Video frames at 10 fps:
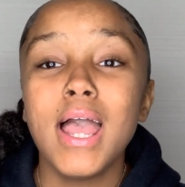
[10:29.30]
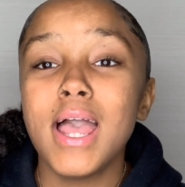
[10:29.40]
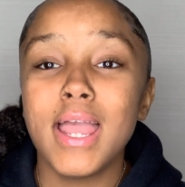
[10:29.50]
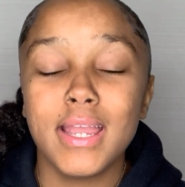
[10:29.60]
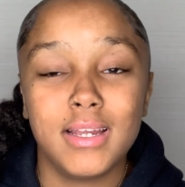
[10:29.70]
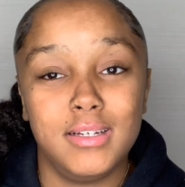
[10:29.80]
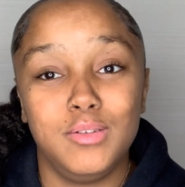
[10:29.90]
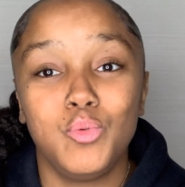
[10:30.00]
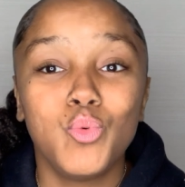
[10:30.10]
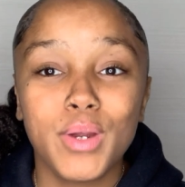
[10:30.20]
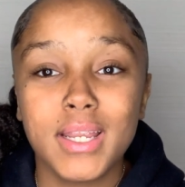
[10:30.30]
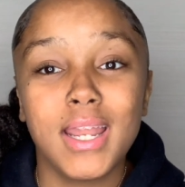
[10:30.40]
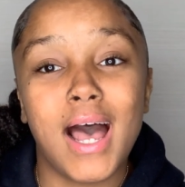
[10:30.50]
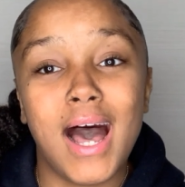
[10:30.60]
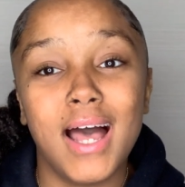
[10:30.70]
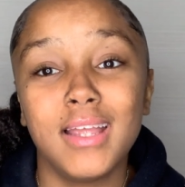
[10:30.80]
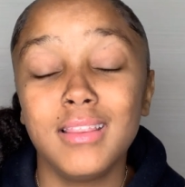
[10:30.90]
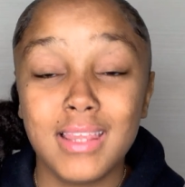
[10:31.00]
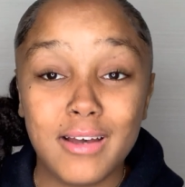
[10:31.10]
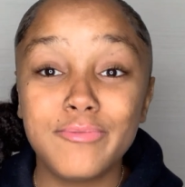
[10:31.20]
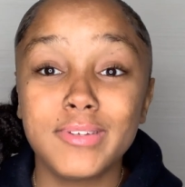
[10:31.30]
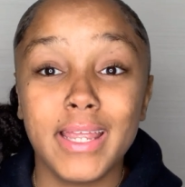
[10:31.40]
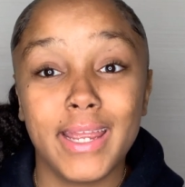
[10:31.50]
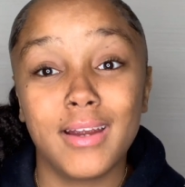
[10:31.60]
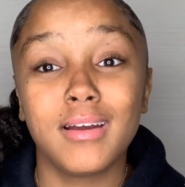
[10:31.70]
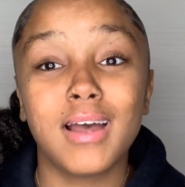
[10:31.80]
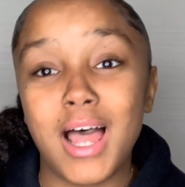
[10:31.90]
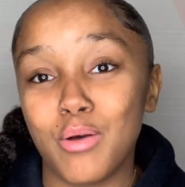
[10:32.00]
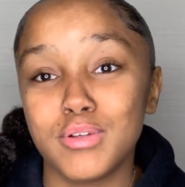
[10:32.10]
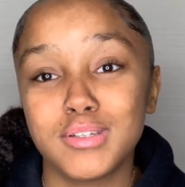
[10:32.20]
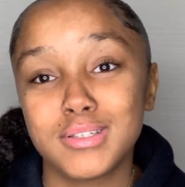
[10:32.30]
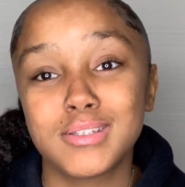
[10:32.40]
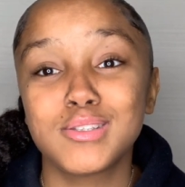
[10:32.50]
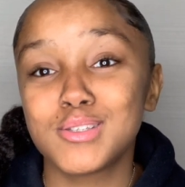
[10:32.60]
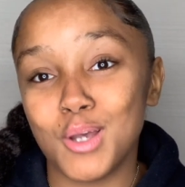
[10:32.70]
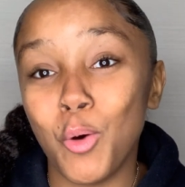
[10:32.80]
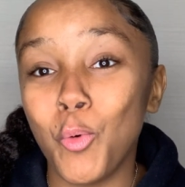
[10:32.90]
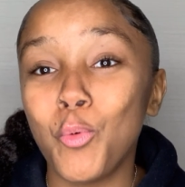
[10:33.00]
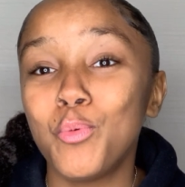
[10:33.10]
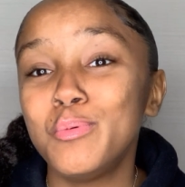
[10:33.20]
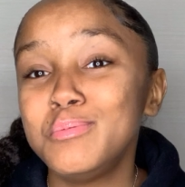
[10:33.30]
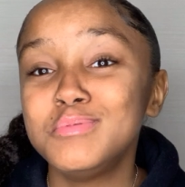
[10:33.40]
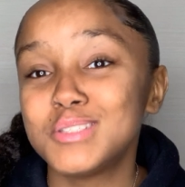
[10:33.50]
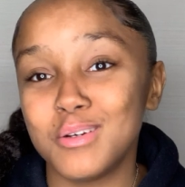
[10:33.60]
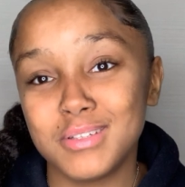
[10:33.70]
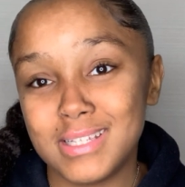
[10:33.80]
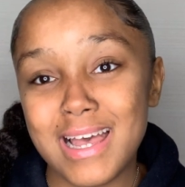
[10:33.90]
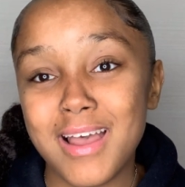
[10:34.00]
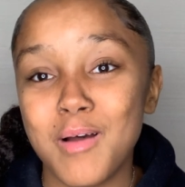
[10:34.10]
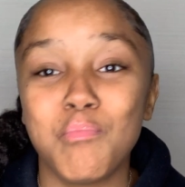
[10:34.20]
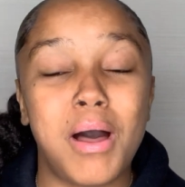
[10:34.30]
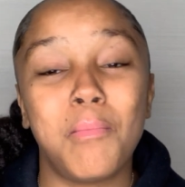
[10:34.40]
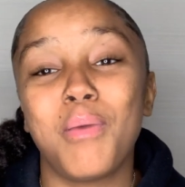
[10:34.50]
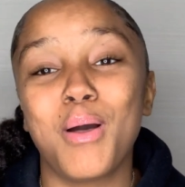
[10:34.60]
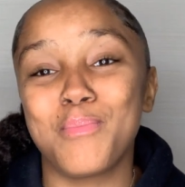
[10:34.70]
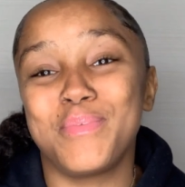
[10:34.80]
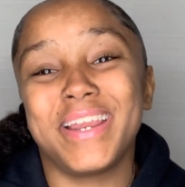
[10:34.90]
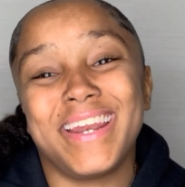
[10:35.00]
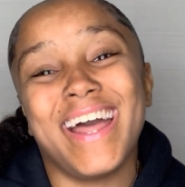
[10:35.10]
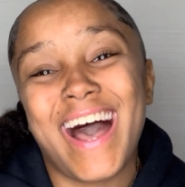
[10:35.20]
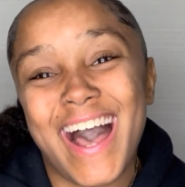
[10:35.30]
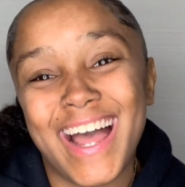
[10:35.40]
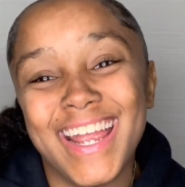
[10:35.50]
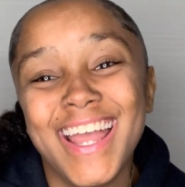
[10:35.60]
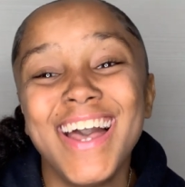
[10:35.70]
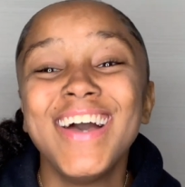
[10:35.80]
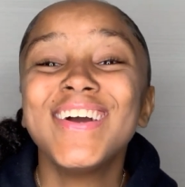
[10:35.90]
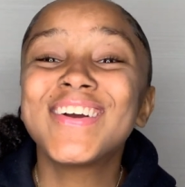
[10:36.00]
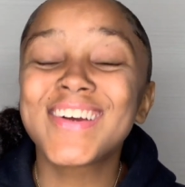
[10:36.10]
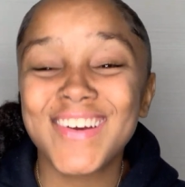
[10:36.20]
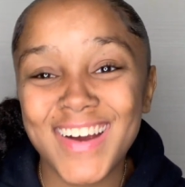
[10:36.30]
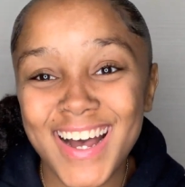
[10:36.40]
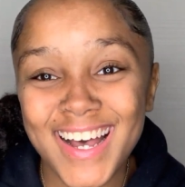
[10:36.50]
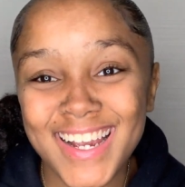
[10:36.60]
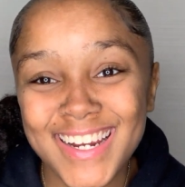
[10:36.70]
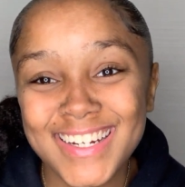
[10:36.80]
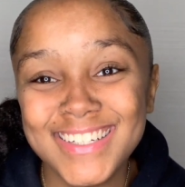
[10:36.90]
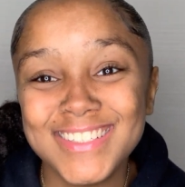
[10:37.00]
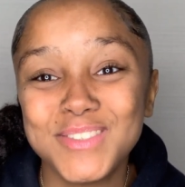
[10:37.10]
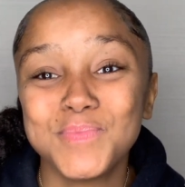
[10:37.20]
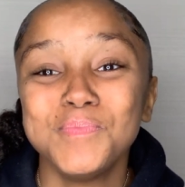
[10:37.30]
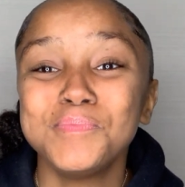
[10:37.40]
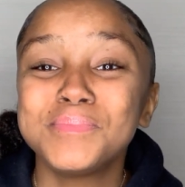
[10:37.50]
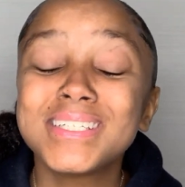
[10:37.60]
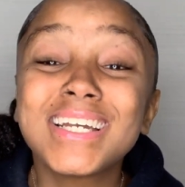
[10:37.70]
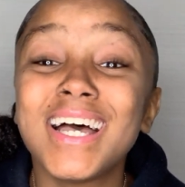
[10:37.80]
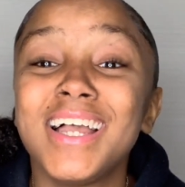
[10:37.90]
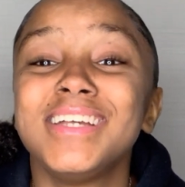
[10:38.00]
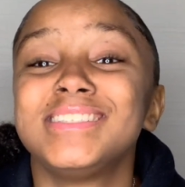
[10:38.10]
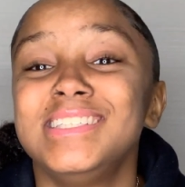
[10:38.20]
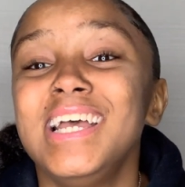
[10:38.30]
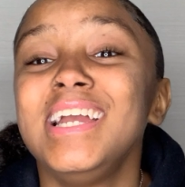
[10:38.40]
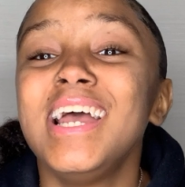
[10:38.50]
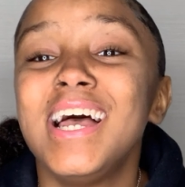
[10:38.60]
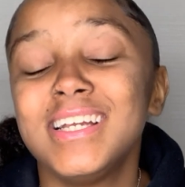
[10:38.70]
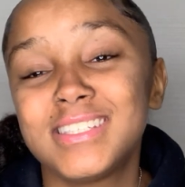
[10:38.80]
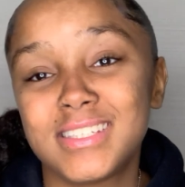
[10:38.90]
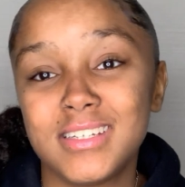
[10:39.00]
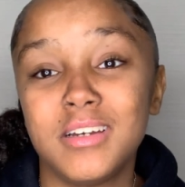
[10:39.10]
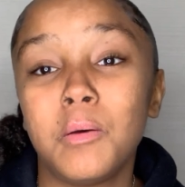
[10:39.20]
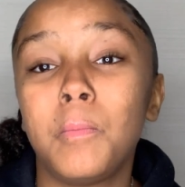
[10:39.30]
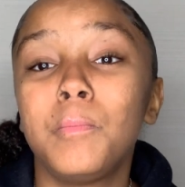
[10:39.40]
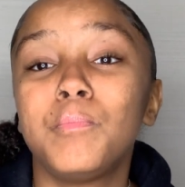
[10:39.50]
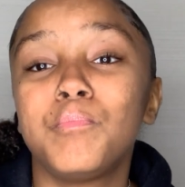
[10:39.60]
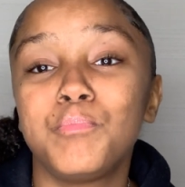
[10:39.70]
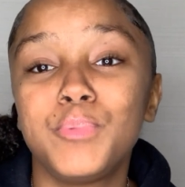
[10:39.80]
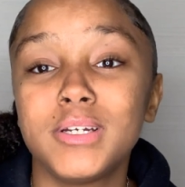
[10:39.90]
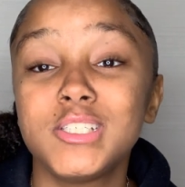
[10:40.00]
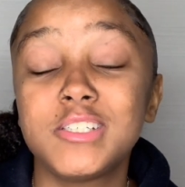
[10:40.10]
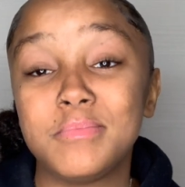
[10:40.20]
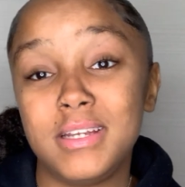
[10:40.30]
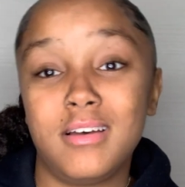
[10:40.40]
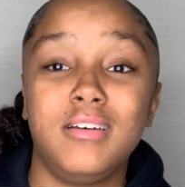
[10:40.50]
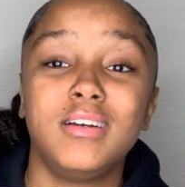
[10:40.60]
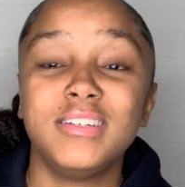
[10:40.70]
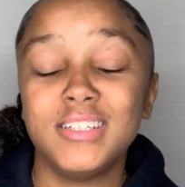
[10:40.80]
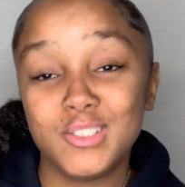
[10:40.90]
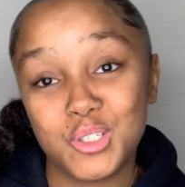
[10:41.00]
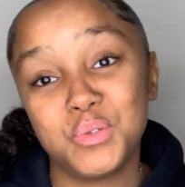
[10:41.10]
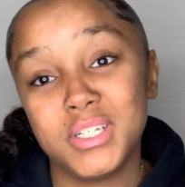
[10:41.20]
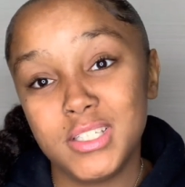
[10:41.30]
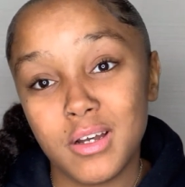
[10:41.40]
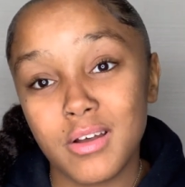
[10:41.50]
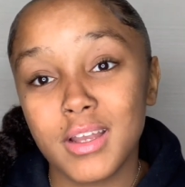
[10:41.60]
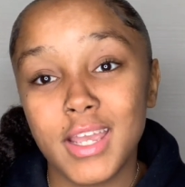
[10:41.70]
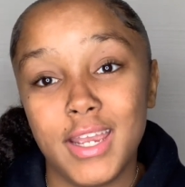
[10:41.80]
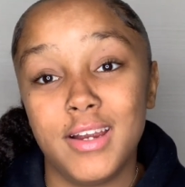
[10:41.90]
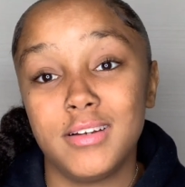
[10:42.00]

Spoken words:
And when I left there, I was so sad. My mom and I cried because they had to push me on into adult care.